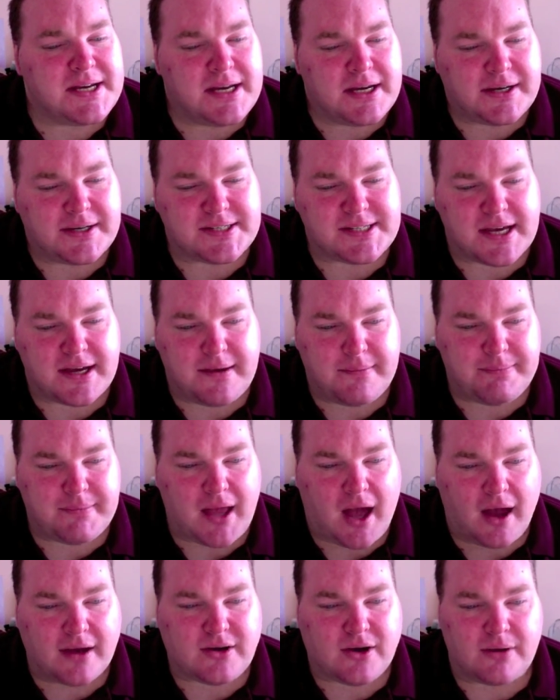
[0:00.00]
Because
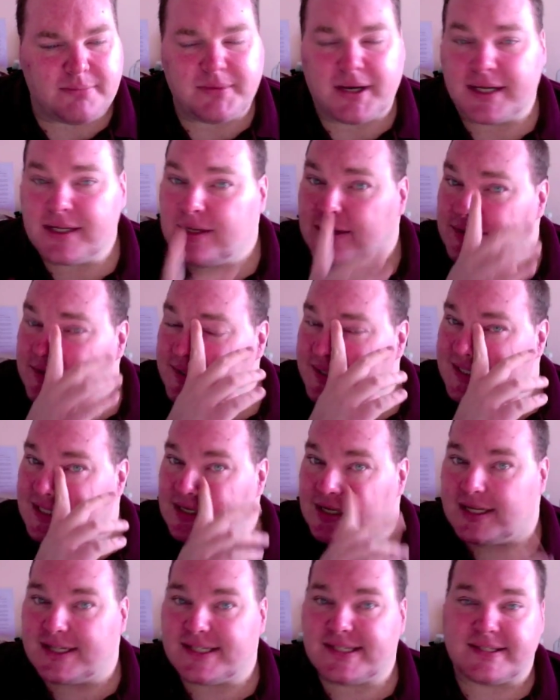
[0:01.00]
I got my learner's
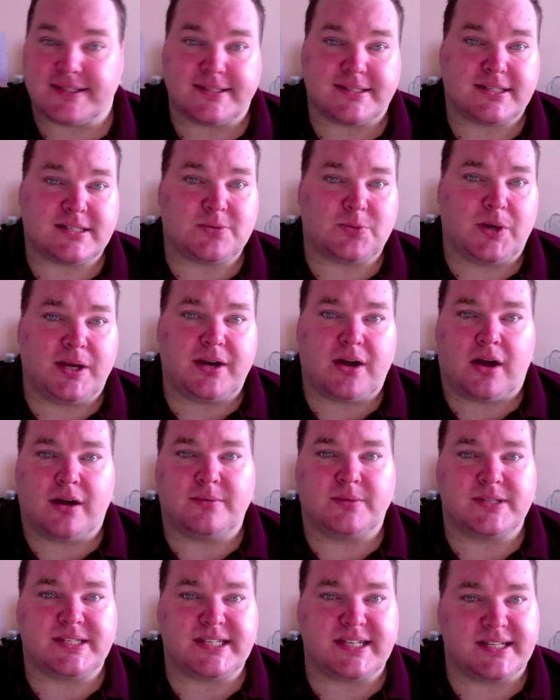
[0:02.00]
license when I
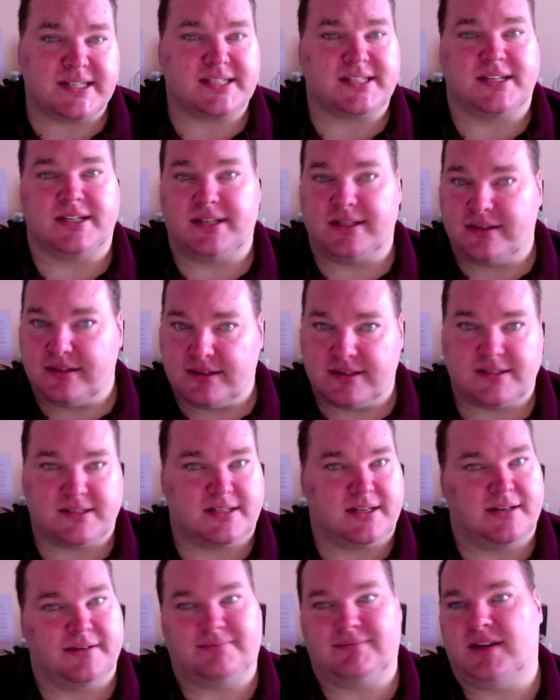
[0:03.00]
was 16, because
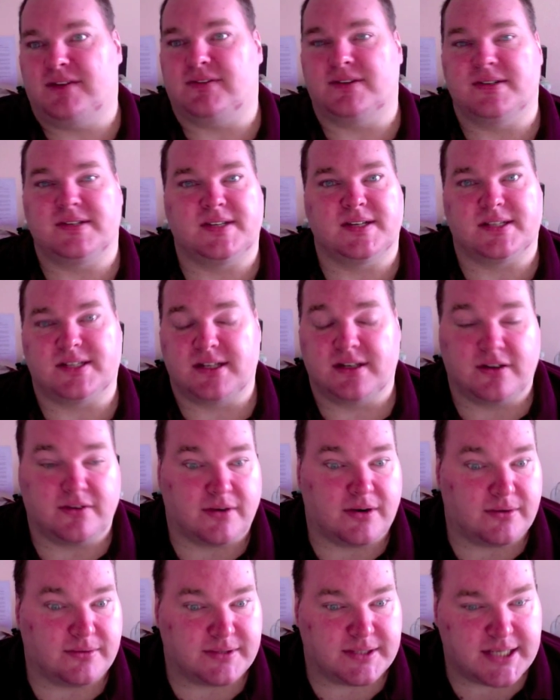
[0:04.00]
like every
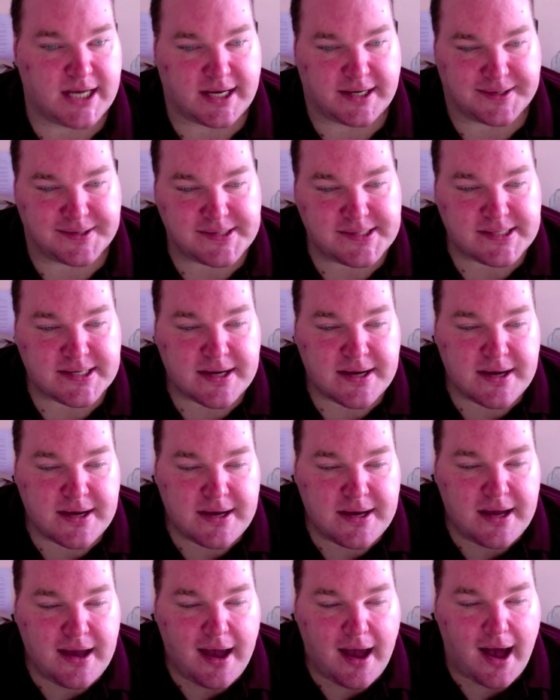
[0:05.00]
16-year-old does.
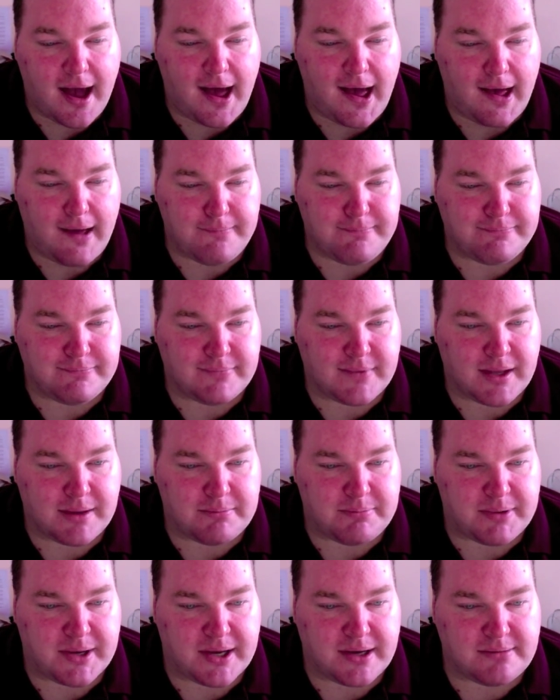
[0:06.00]

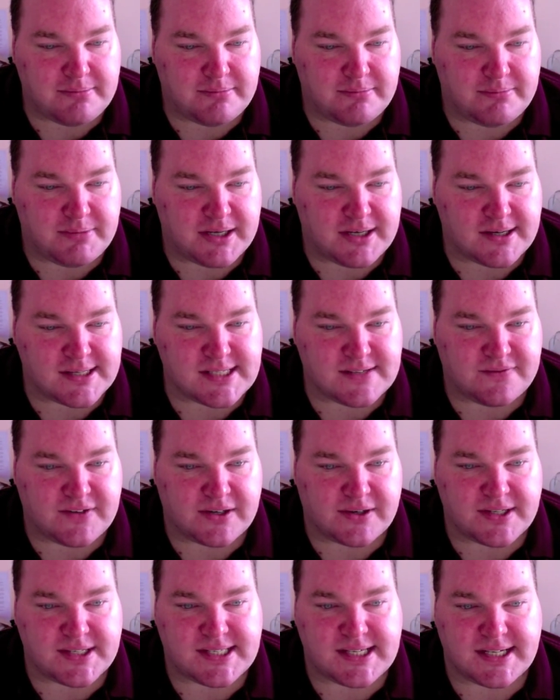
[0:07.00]
But because of
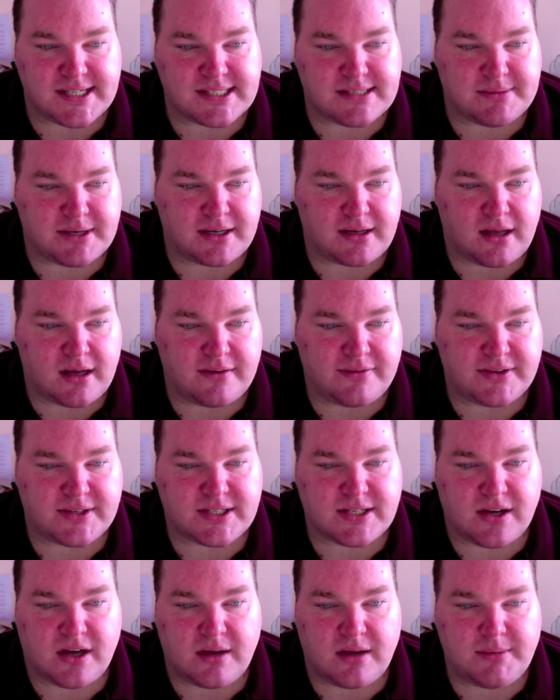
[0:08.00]
various things in my life at the
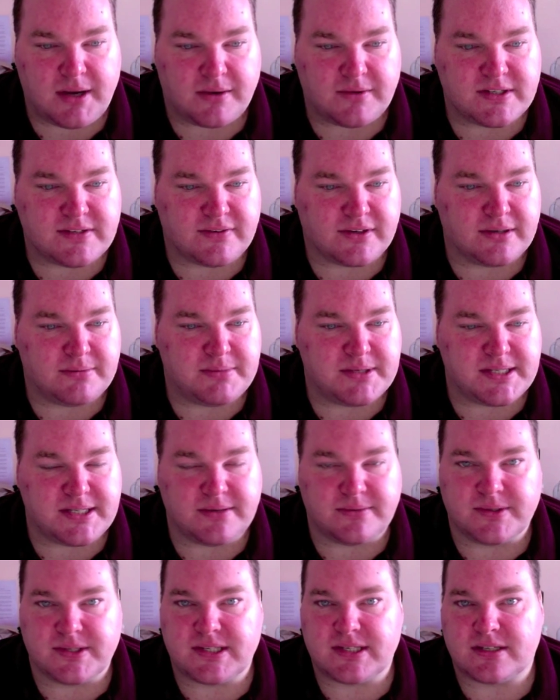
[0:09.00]
time, I was very
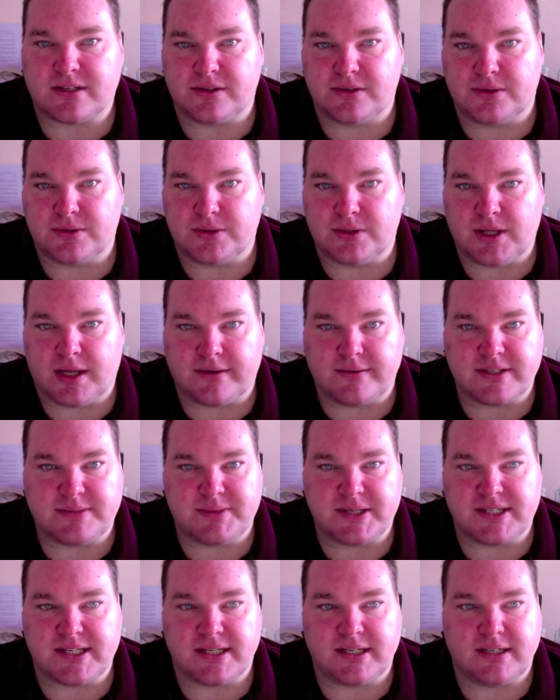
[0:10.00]
busy with school, I was
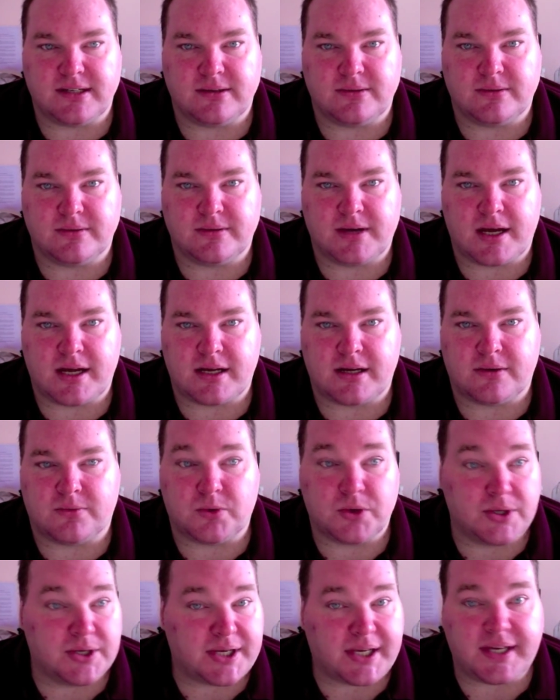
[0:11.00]
busy
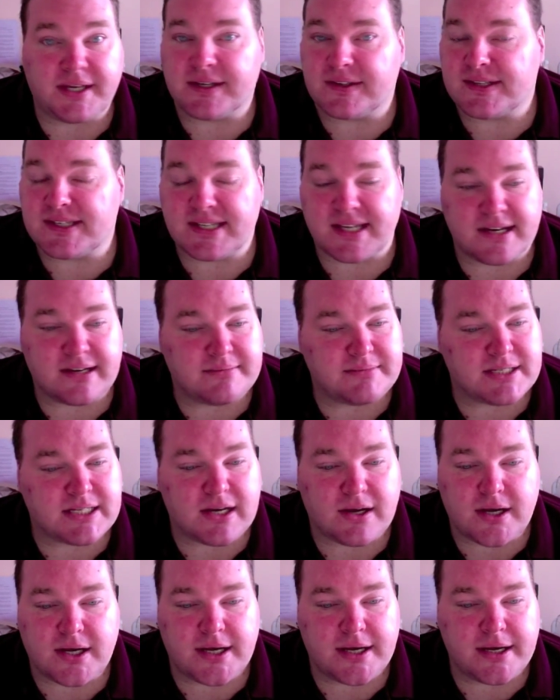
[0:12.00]
working at the same
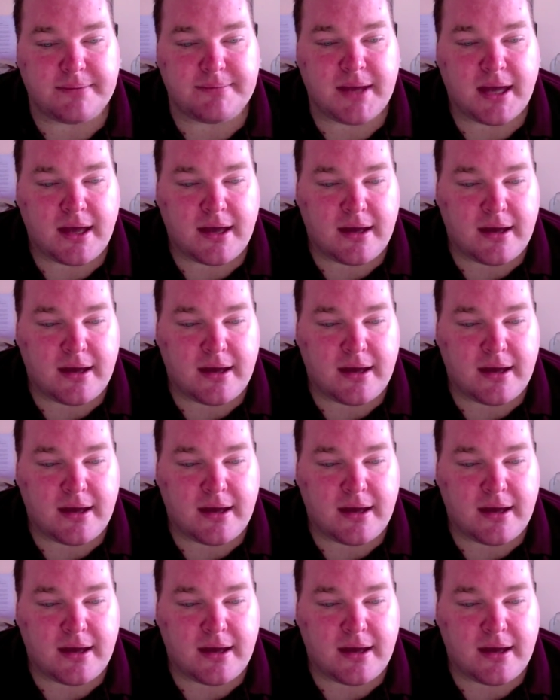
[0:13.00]
time.